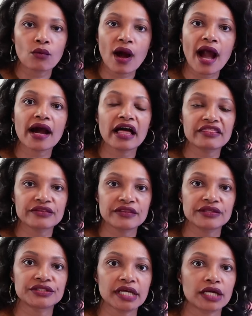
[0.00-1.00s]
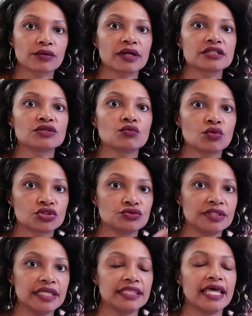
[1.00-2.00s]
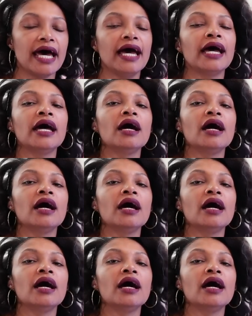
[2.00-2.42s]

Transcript: Why other than decoration would you need that?